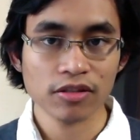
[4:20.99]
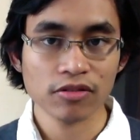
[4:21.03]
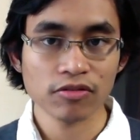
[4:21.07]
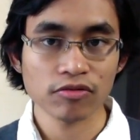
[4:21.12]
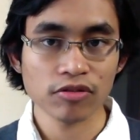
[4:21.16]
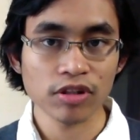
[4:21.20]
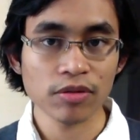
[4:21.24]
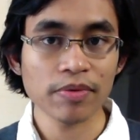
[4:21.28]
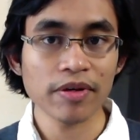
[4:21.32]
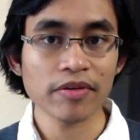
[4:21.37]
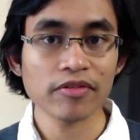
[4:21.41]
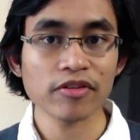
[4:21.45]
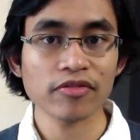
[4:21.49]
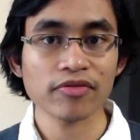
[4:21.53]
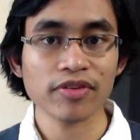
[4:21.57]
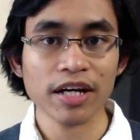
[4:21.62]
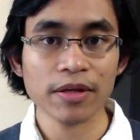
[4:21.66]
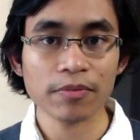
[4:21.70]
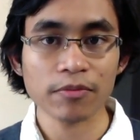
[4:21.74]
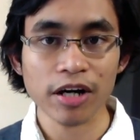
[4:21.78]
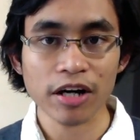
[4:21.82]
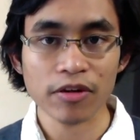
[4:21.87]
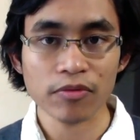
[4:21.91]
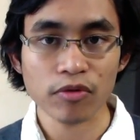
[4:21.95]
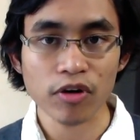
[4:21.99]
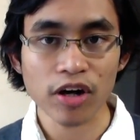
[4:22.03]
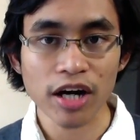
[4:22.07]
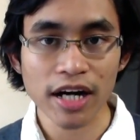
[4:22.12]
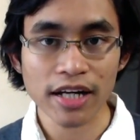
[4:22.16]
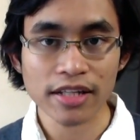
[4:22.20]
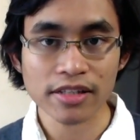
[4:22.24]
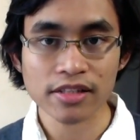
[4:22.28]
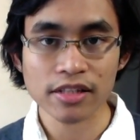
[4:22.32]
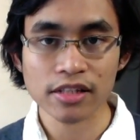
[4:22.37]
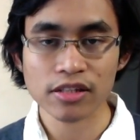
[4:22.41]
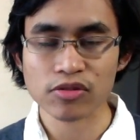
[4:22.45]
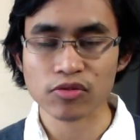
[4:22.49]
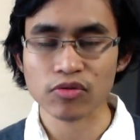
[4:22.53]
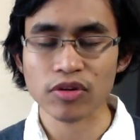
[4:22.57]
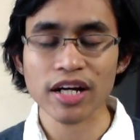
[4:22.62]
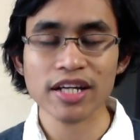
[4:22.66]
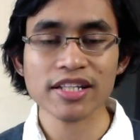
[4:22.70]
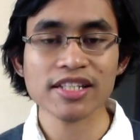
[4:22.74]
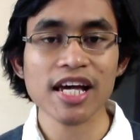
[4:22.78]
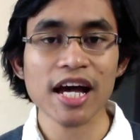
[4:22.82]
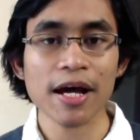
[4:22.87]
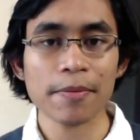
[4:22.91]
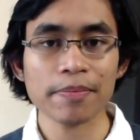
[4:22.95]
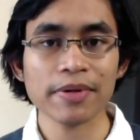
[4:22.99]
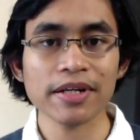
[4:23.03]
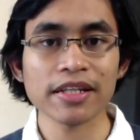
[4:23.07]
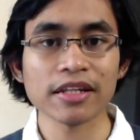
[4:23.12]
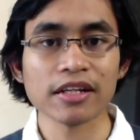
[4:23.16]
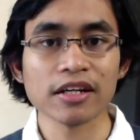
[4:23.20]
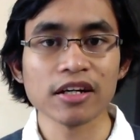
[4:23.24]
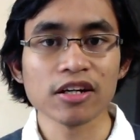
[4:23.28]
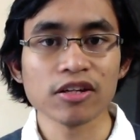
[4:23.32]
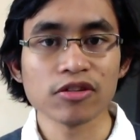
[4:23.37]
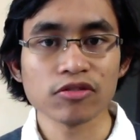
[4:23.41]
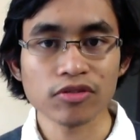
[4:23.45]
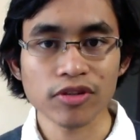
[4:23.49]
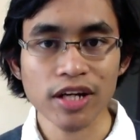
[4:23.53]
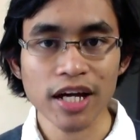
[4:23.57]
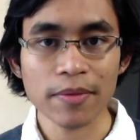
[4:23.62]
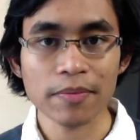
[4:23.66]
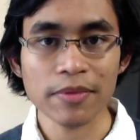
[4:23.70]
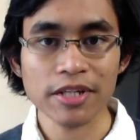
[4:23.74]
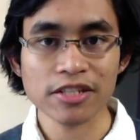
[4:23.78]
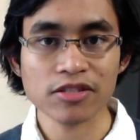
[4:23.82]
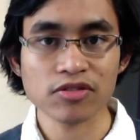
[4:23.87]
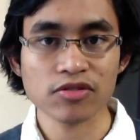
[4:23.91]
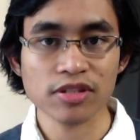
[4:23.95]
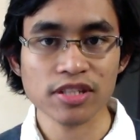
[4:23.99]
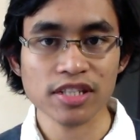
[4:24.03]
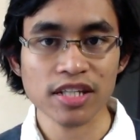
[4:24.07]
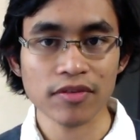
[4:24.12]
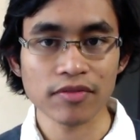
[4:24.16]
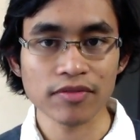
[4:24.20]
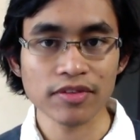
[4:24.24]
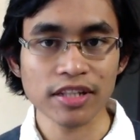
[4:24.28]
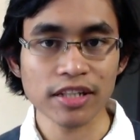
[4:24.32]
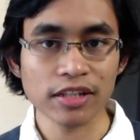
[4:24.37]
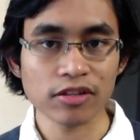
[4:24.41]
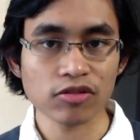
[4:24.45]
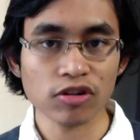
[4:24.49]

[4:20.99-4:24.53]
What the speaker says: we'll be able to find more answers, what has happened to the MH370.